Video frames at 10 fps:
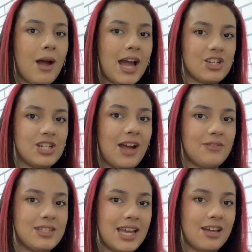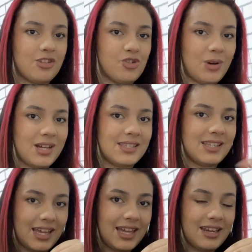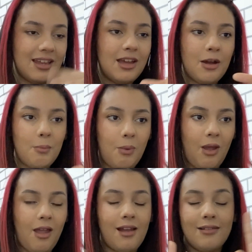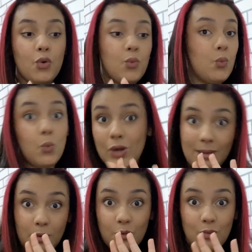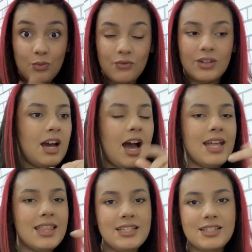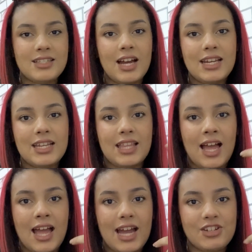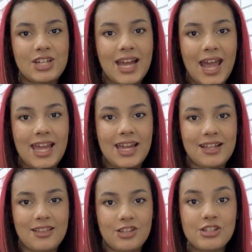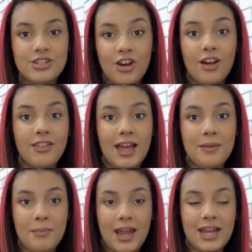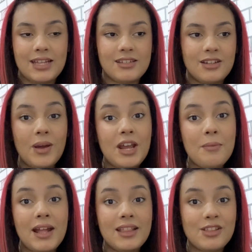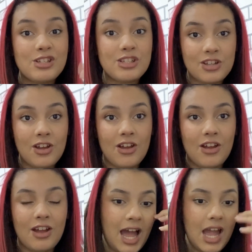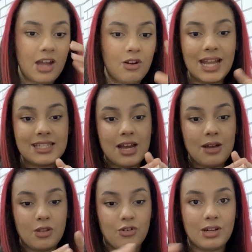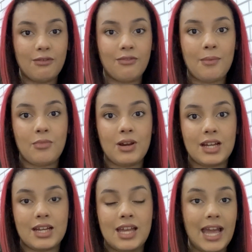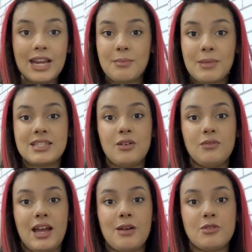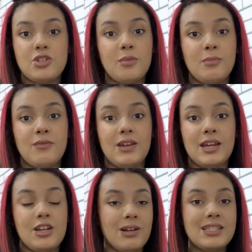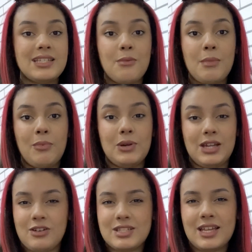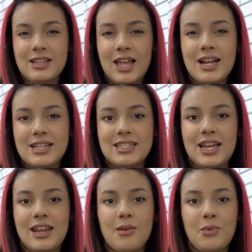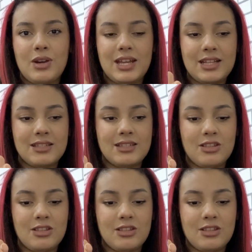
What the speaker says: might actually have to take the dress in. But we move. I then decided that I actually hated the skirt that I made. So when I made the skirt, I laid down the green fabric, laid myself down on top of it, traced out my body, because like I said, I wanted